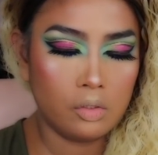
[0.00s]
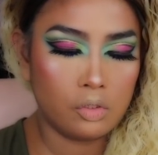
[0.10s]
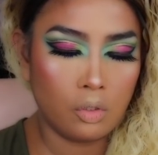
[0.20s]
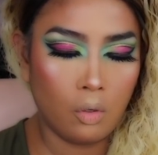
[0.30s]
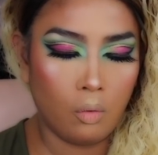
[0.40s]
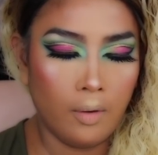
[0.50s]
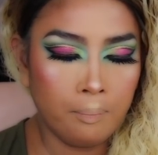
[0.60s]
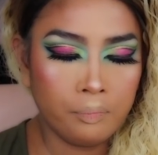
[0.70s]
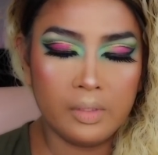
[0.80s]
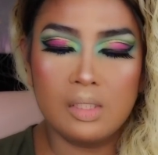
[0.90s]
So
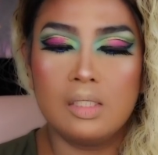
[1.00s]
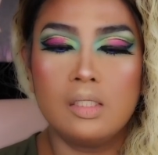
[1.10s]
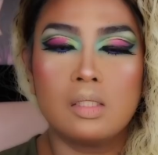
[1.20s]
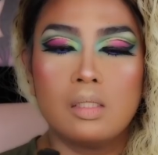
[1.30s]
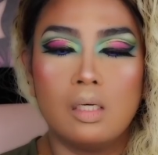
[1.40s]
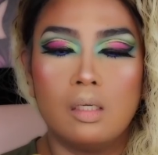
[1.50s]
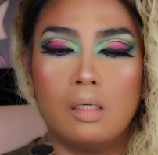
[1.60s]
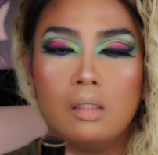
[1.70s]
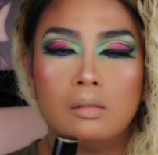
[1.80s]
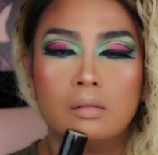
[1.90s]
this is
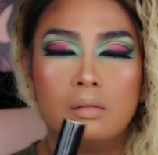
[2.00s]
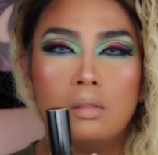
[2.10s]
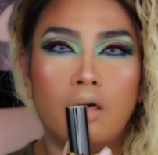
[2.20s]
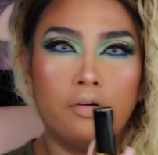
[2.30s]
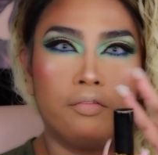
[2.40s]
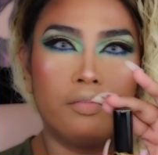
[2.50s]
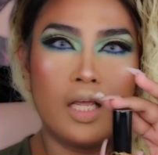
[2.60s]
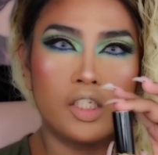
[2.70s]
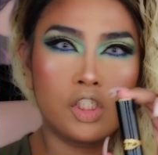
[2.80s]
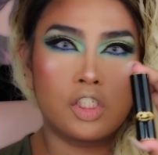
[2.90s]
a
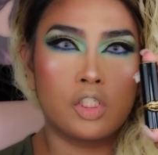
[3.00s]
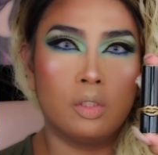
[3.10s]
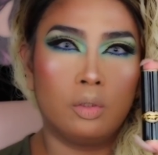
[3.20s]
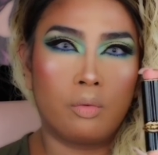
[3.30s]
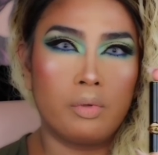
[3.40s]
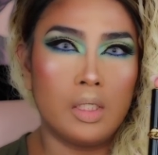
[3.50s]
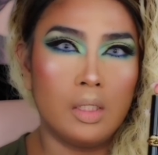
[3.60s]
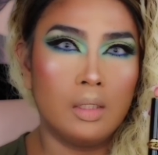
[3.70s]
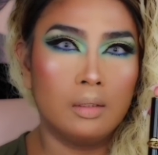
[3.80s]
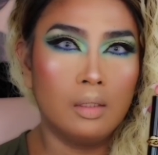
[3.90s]
Flesh 3.